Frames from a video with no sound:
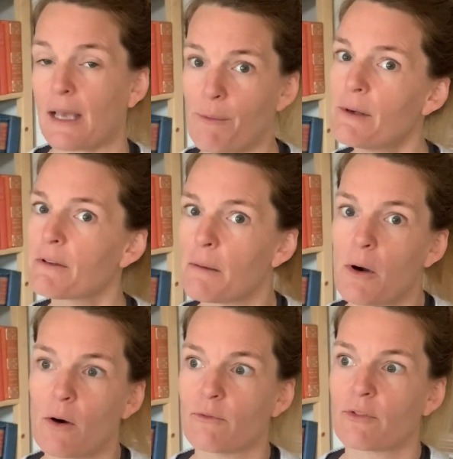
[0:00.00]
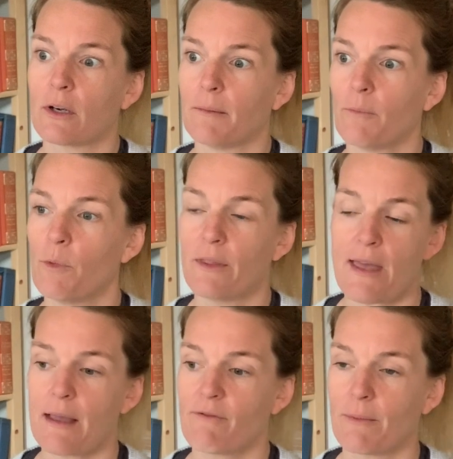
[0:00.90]
I would have come home from
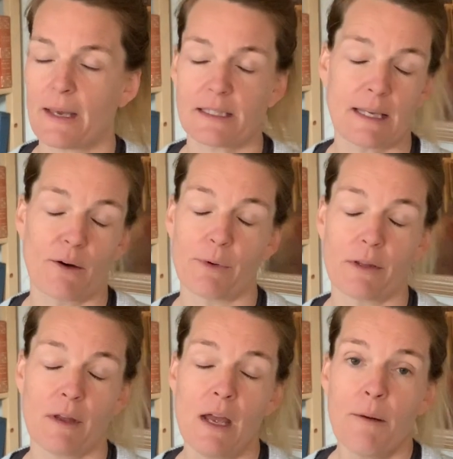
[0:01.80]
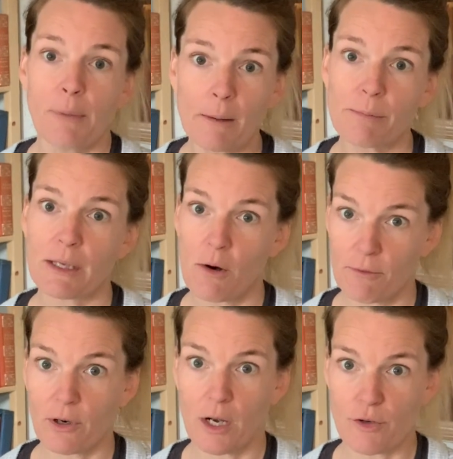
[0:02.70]
that sale with probably
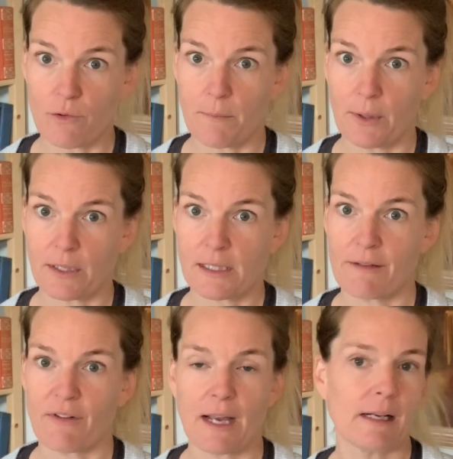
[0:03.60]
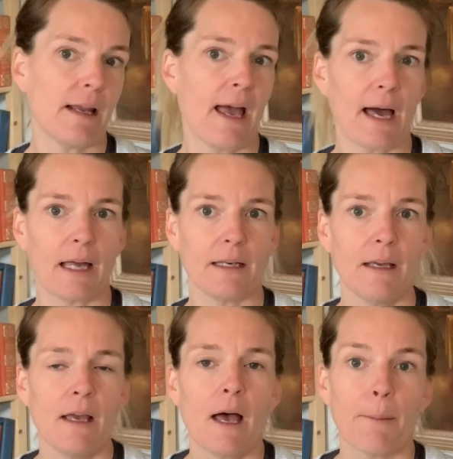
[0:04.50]
over 100 books if I'd had
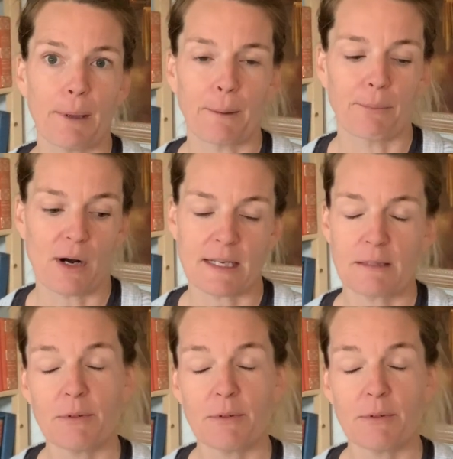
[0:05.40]
a better price.